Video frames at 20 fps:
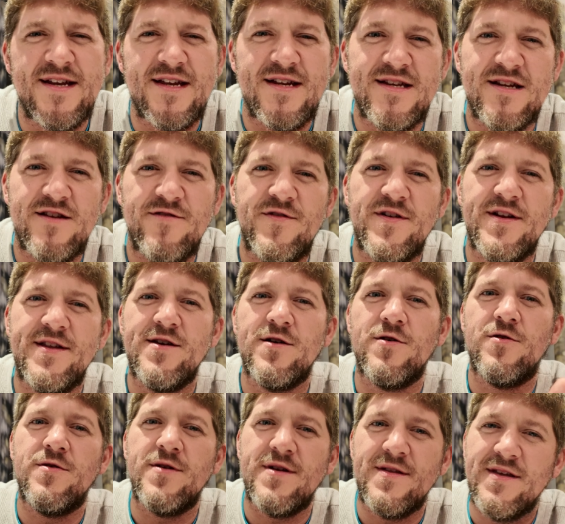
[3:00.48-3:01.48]
And I did a
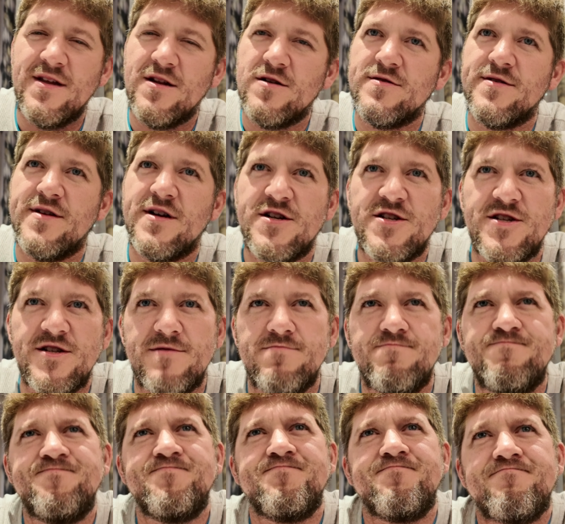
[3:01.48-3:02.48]
video in the
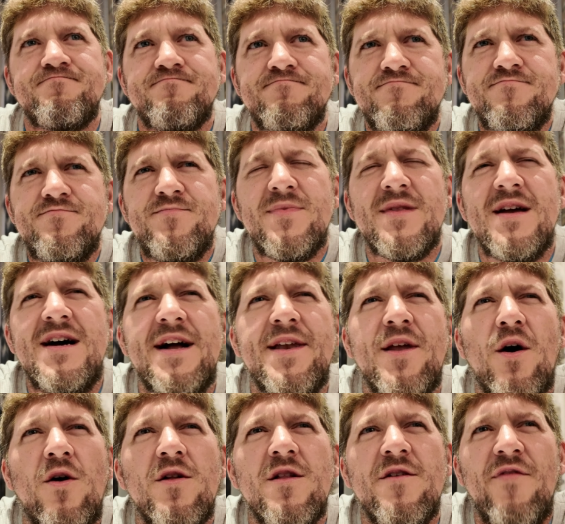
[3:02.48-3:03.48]
introduction on
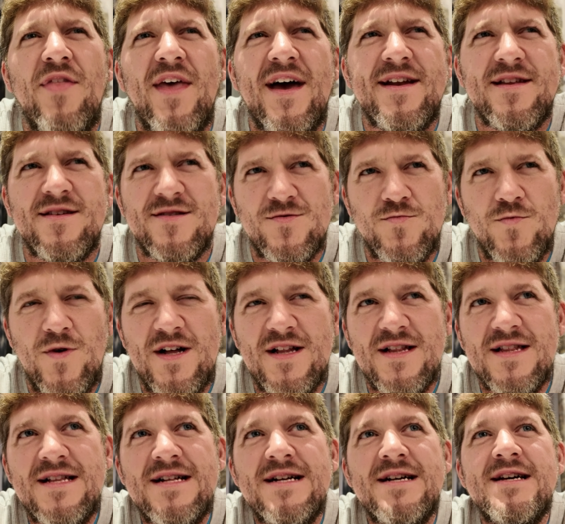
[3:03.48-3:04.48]
all of that as
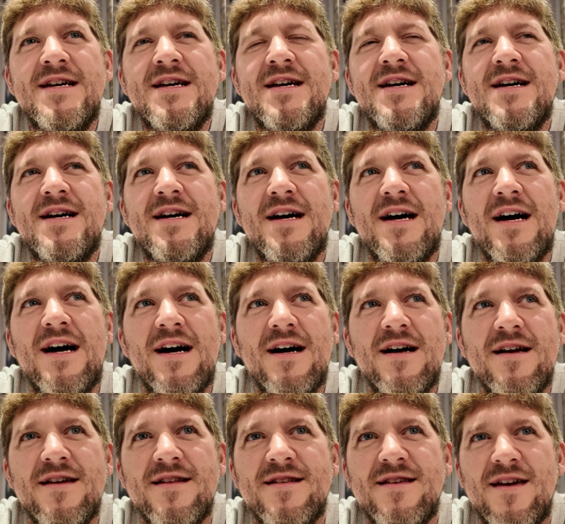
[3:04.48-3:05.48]
well,
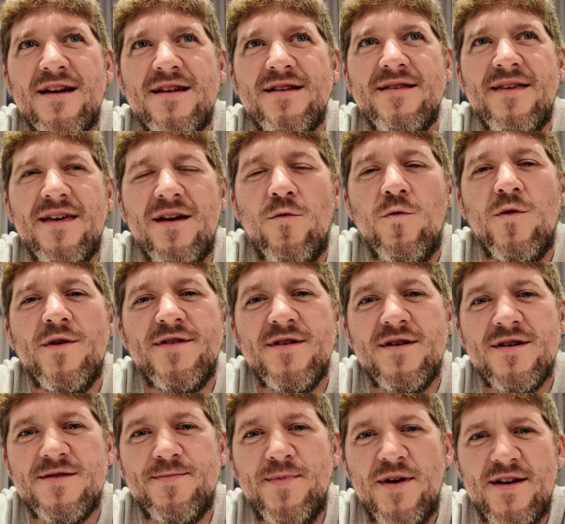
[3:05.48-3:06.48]
and kind of like what
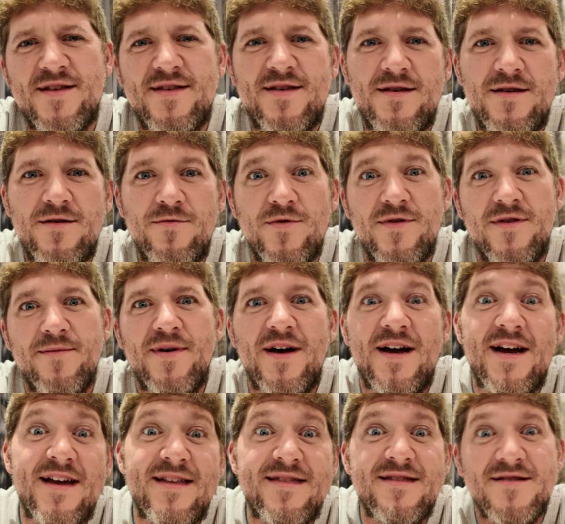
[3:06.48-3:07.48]
to expect with the
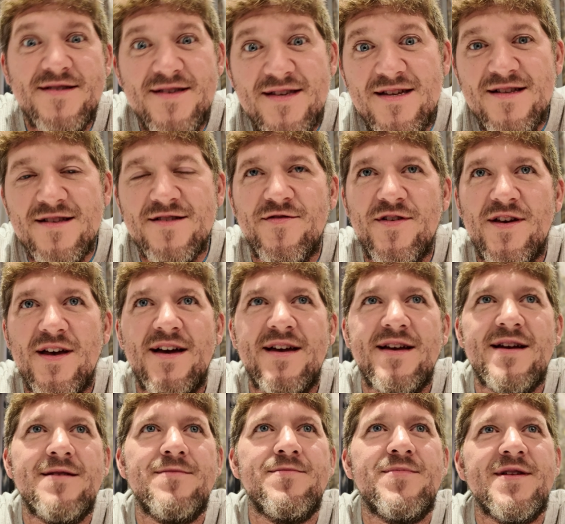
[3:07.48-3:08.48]
behind the scenes
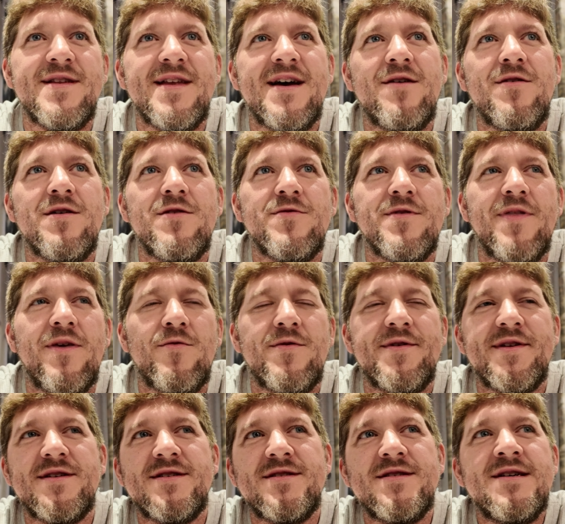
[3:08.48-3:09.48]
VIN. But now I really
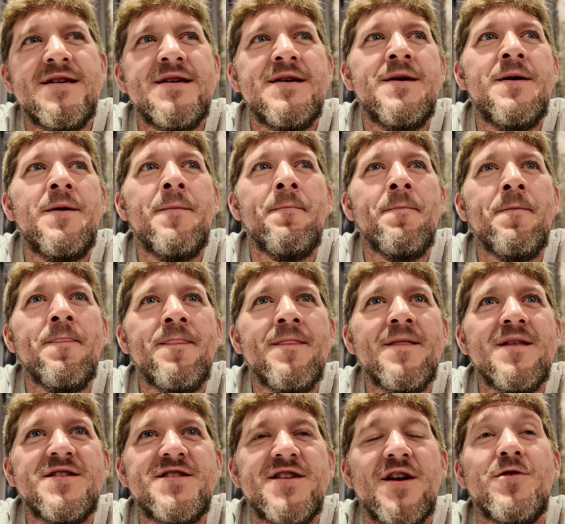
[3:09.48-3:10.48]
want to
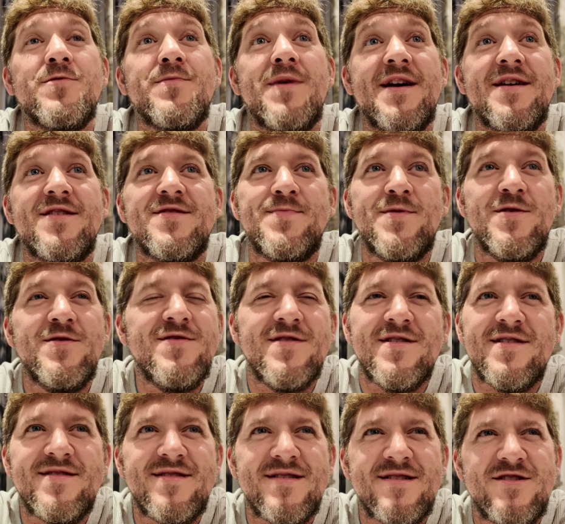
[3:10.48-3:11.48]
share my
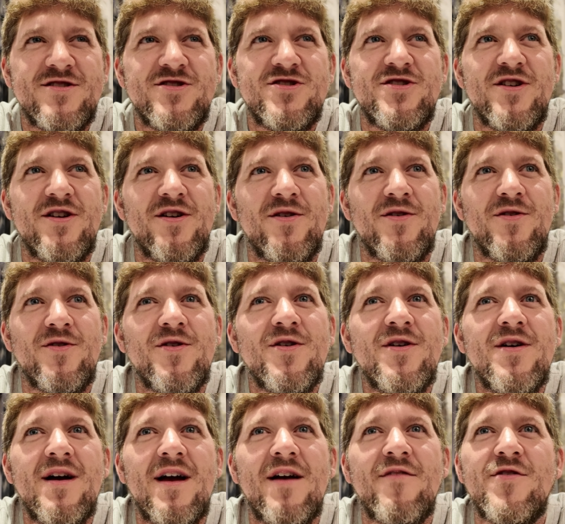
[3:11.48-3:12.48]
experience and
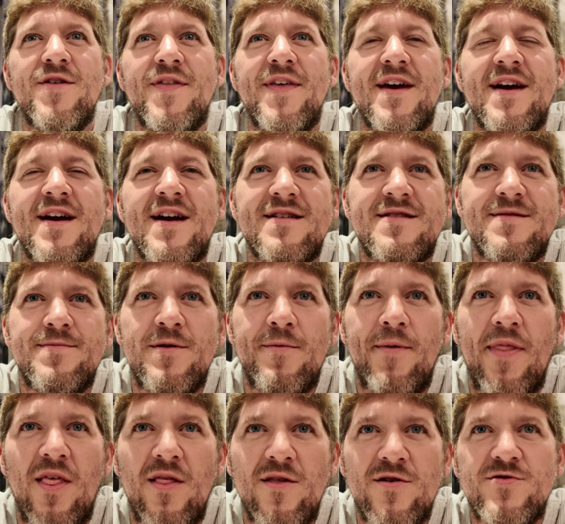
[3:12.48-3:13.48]
share everything I got to be
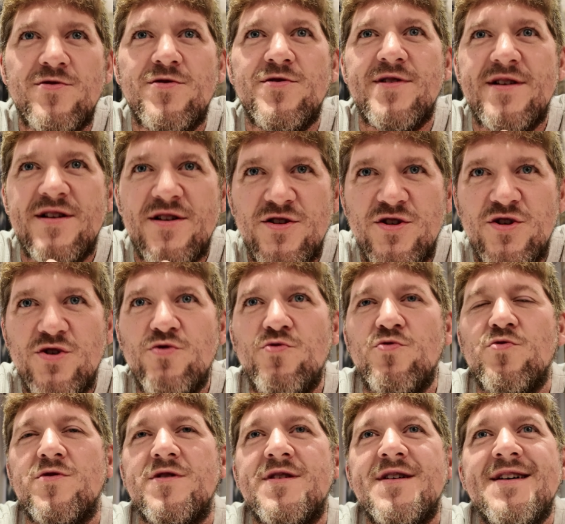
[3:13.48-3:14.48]
able to learn and
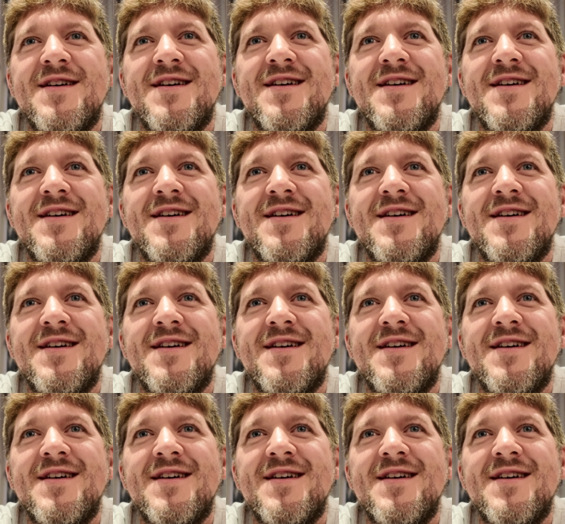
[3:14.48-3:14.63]
do.